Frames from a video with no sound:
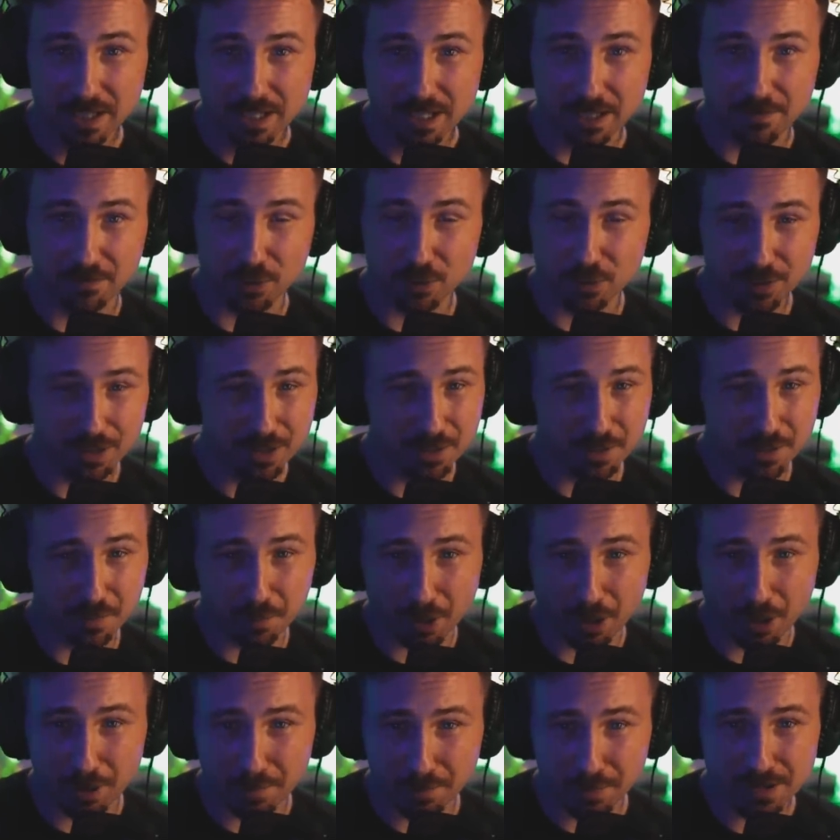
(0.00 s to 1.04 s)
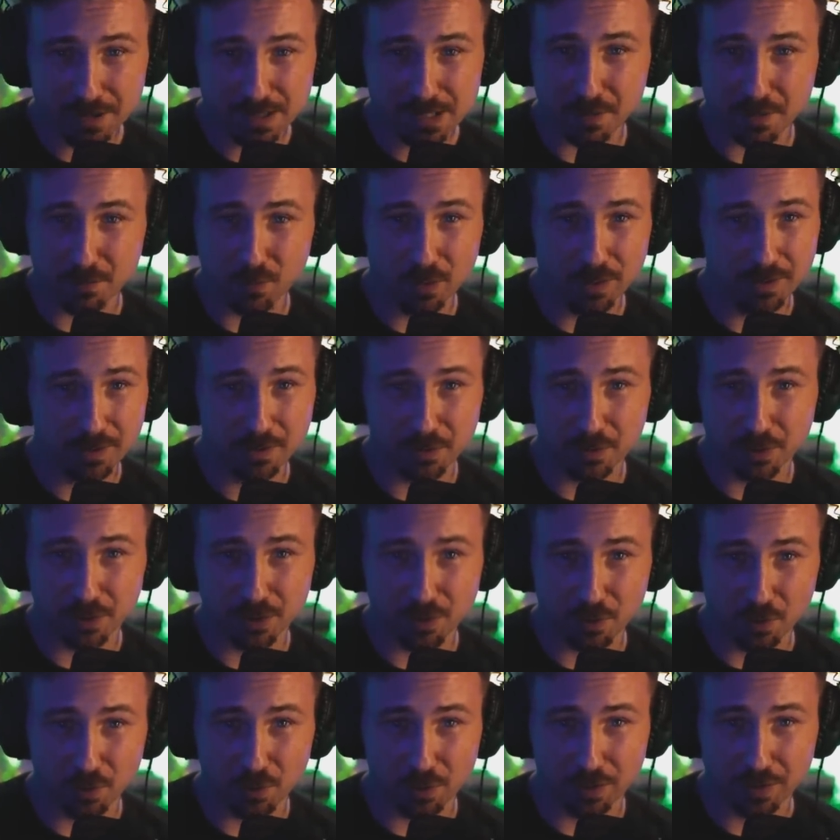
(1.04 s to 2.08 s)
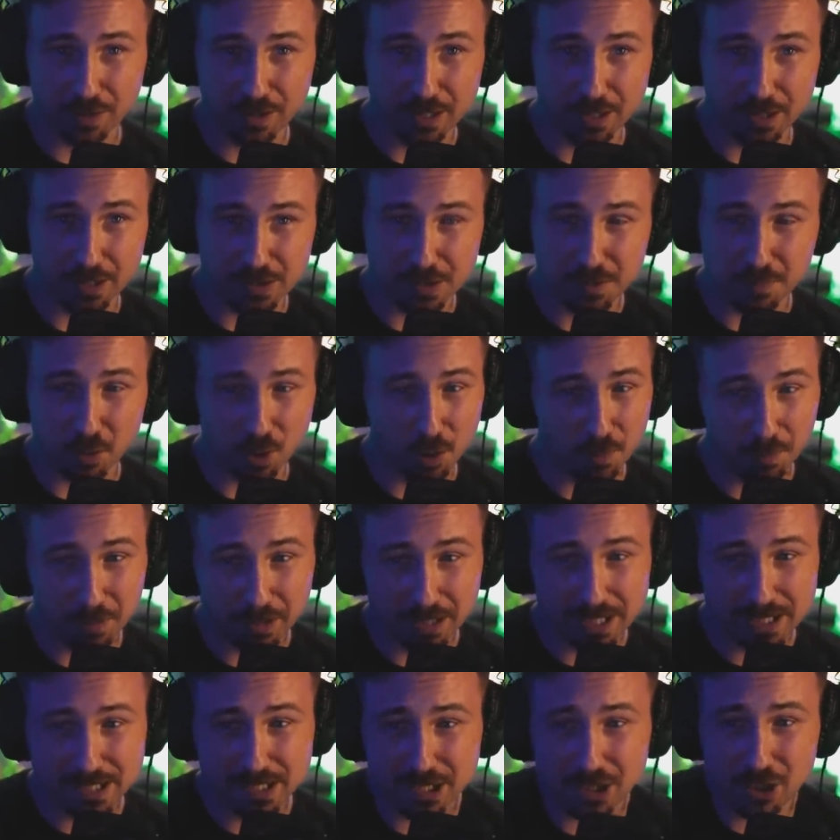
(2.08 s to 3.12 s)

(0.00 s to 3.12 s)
if you're in an apartment somewhere or, or in a small place,